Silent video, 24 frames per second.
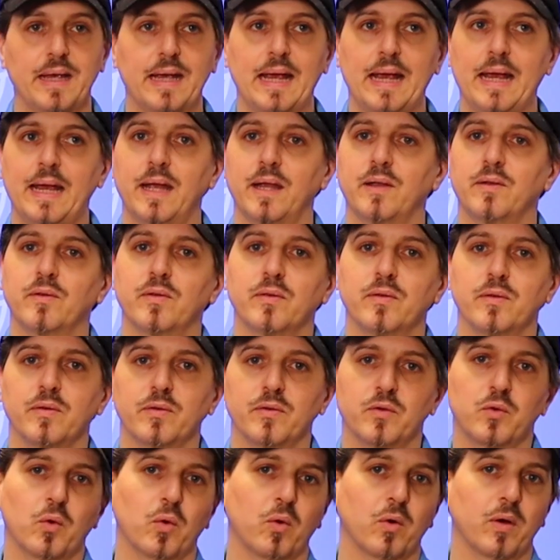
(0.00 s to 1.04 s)
and
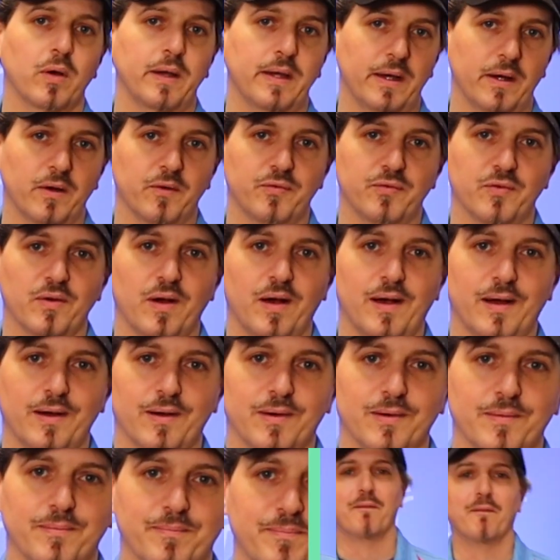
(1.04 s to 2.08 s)
your air
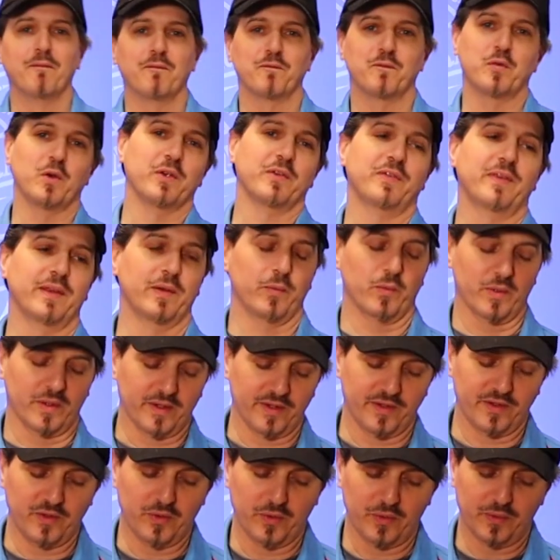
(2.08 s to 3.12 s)
fryer. First thing we're
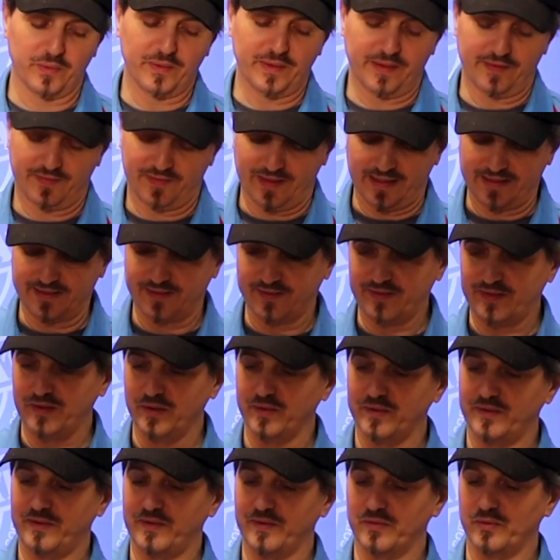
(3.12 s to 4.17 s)
going to do is take the
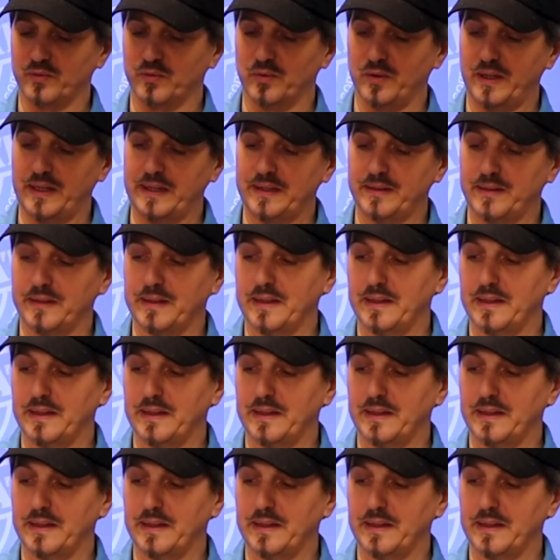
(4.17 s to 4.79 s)
Sear'NSizzle Grate